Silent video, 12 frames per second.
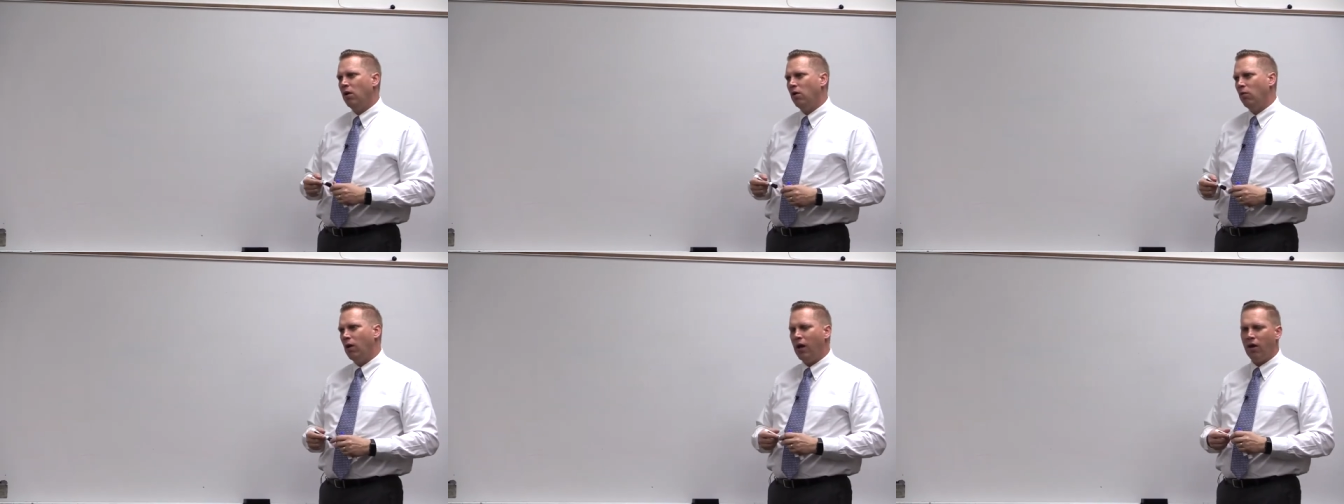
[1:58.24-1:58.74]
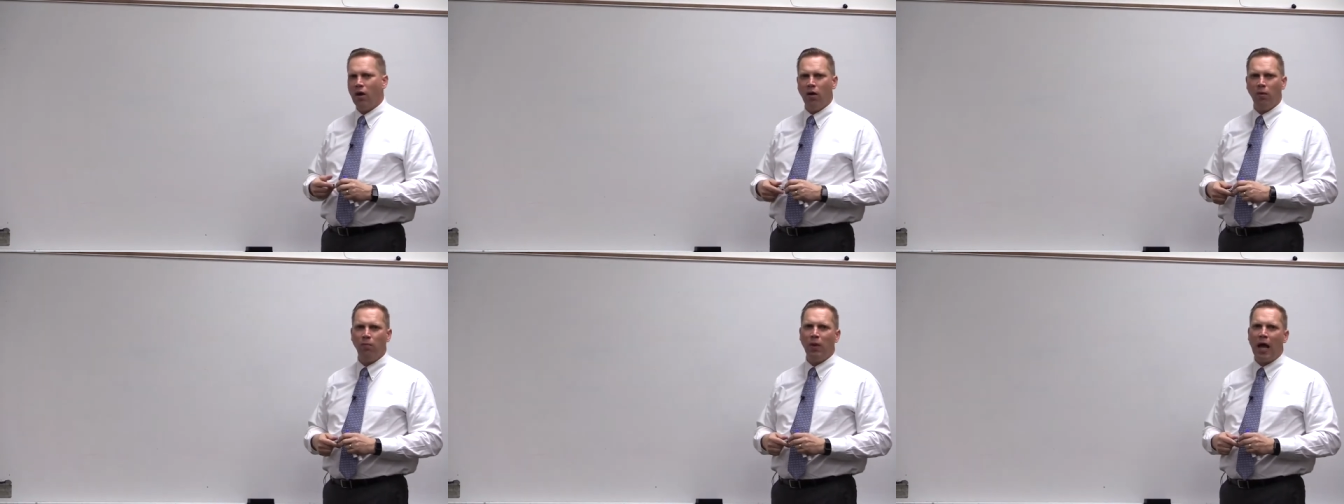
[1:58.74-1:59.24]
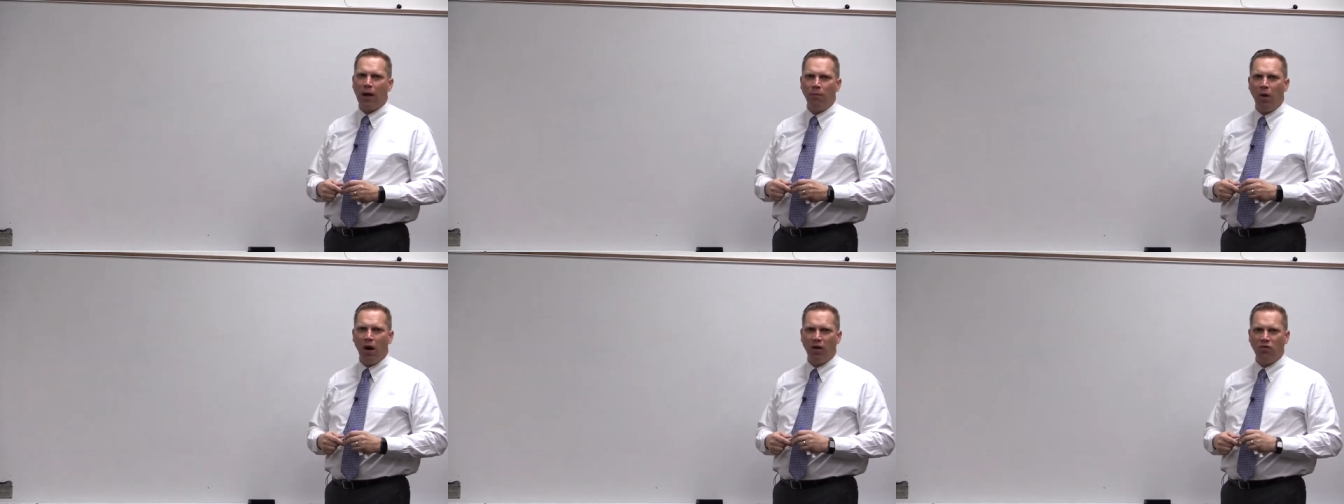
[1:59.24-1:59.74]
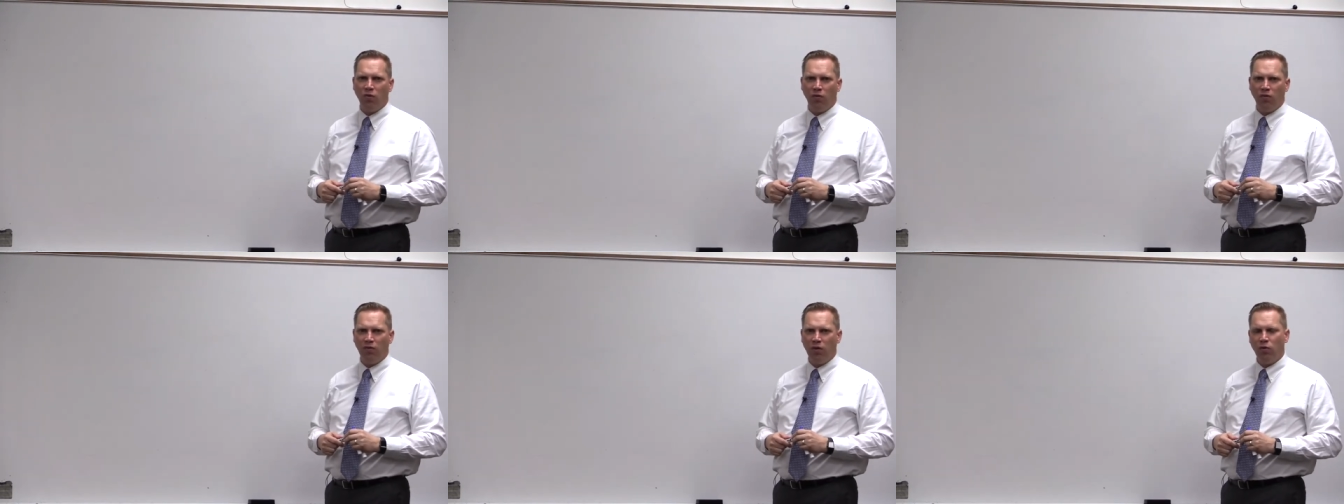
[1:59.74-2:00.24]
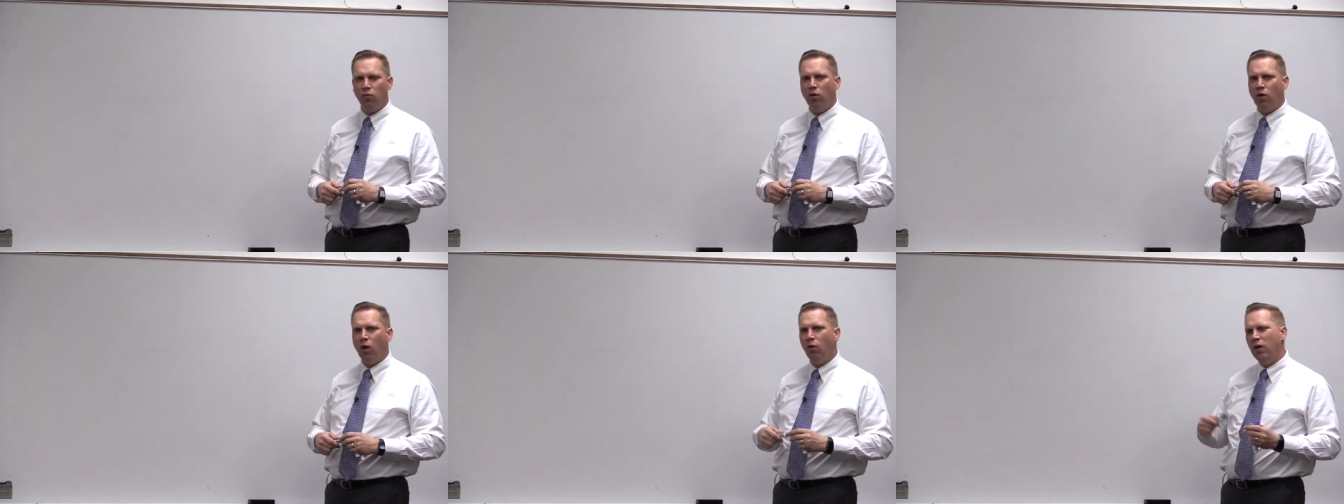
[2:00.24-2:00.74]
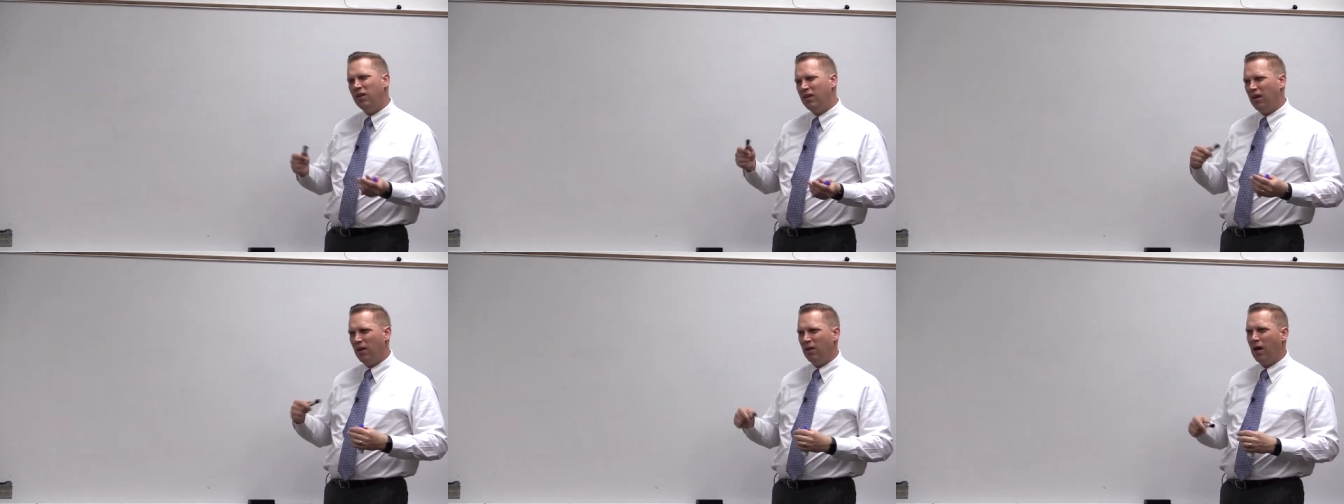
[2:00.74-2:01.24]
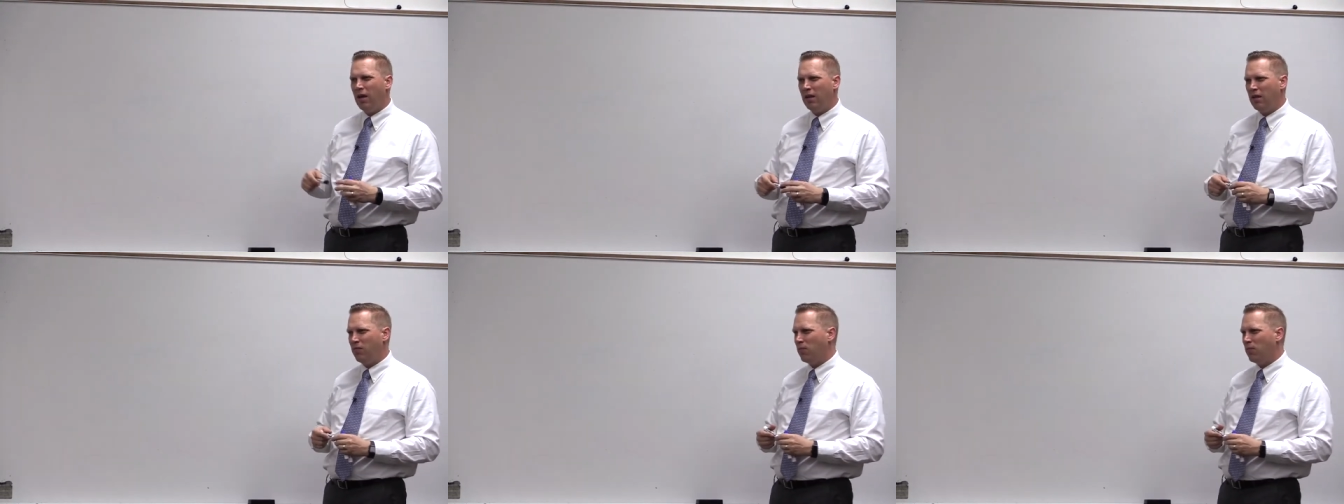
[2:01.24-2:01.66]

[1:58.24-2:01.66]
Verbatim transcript: what I call a black box overview. We'll go into a lot of these